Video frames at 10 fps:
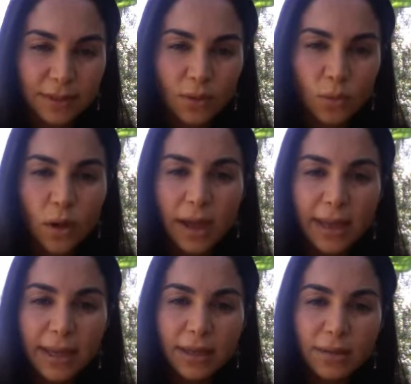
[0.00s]

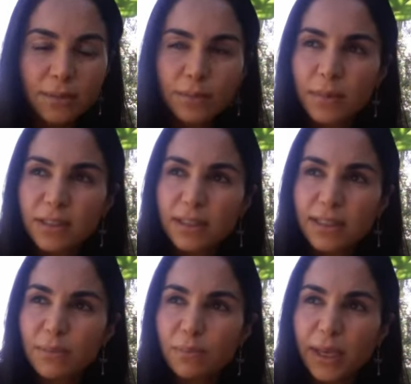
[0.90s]
Why must
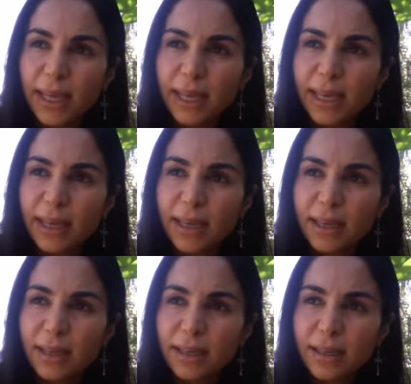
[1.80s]
it be
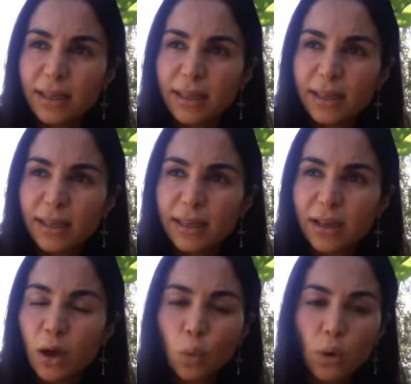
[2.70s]

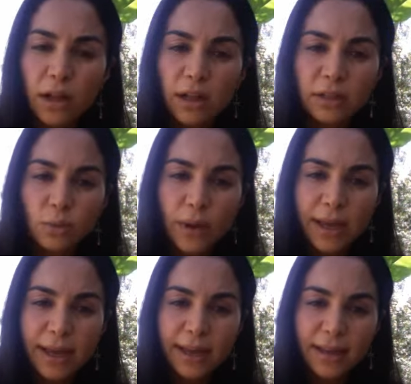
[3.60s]
a world
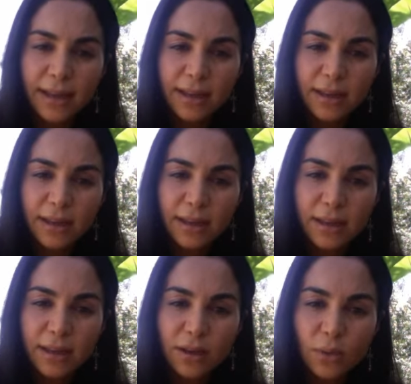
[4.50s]
where
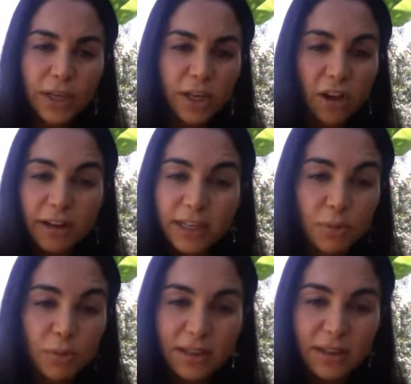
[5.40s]
we can't
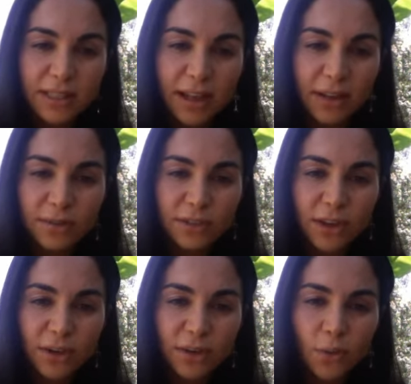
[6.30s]
express ourselves?
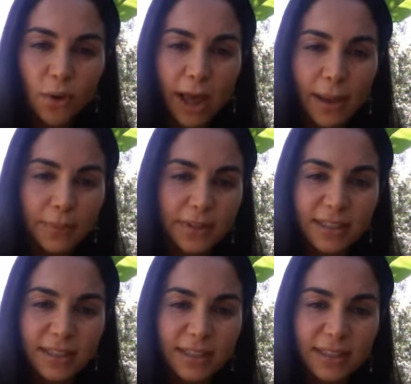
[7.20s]
So what
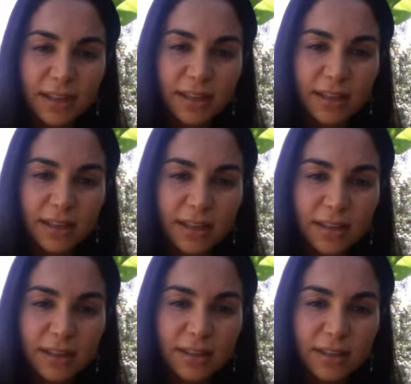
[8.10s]
happens is that
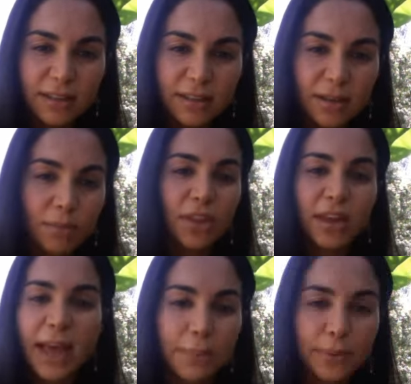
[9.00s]

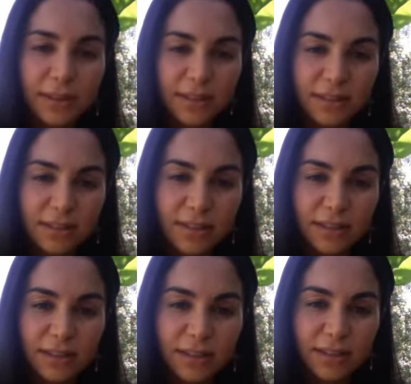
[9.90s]
something happens
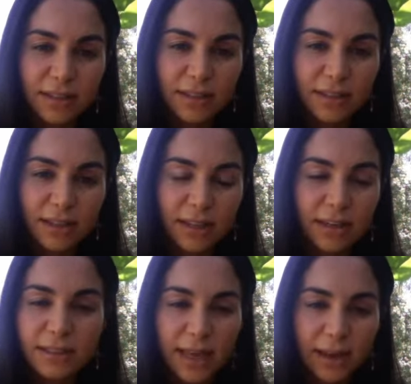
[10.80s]
in a
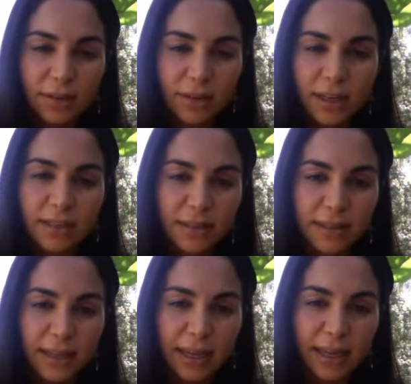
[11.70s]
town, in a
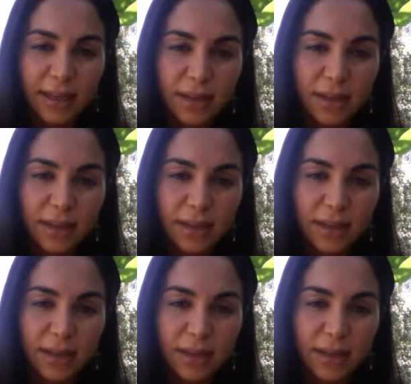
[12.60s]
city,